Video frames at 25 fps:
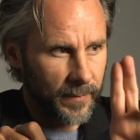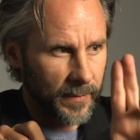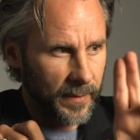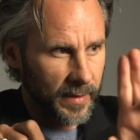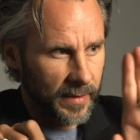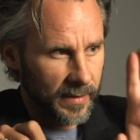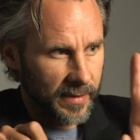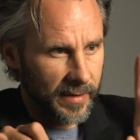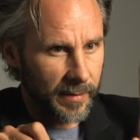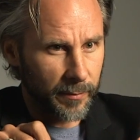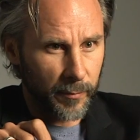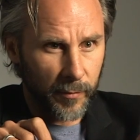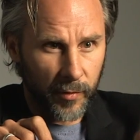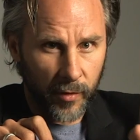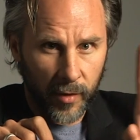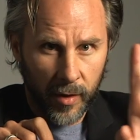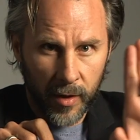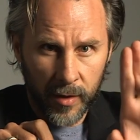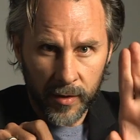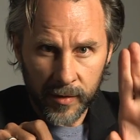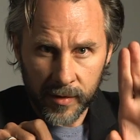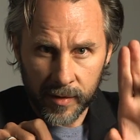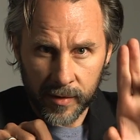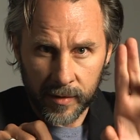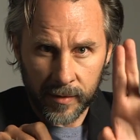some
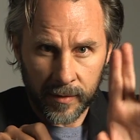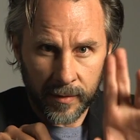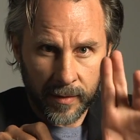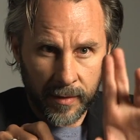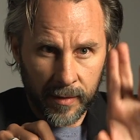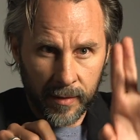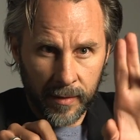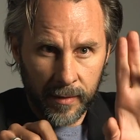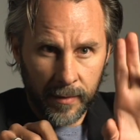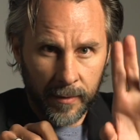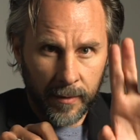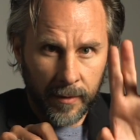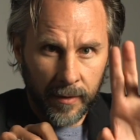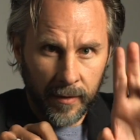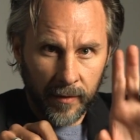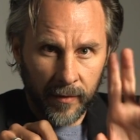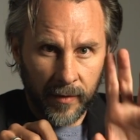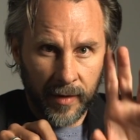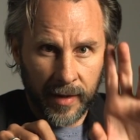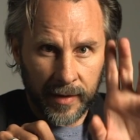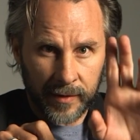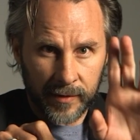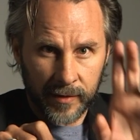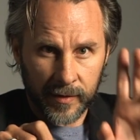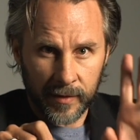grass
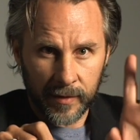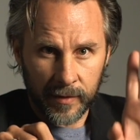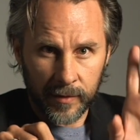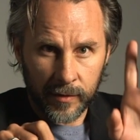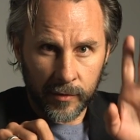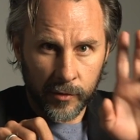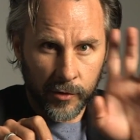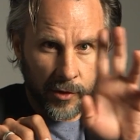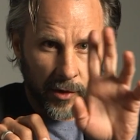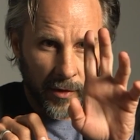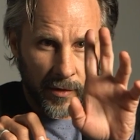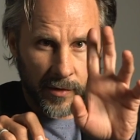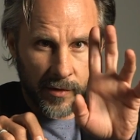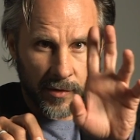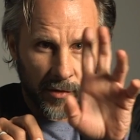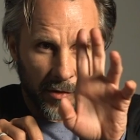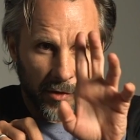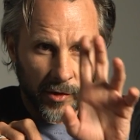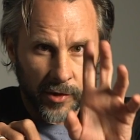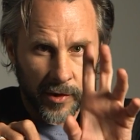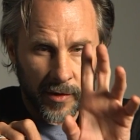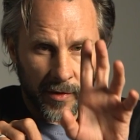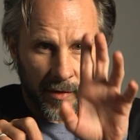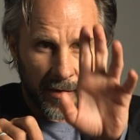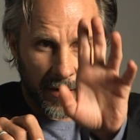that's
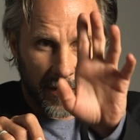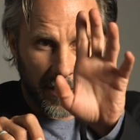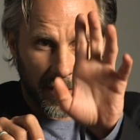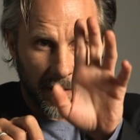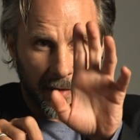just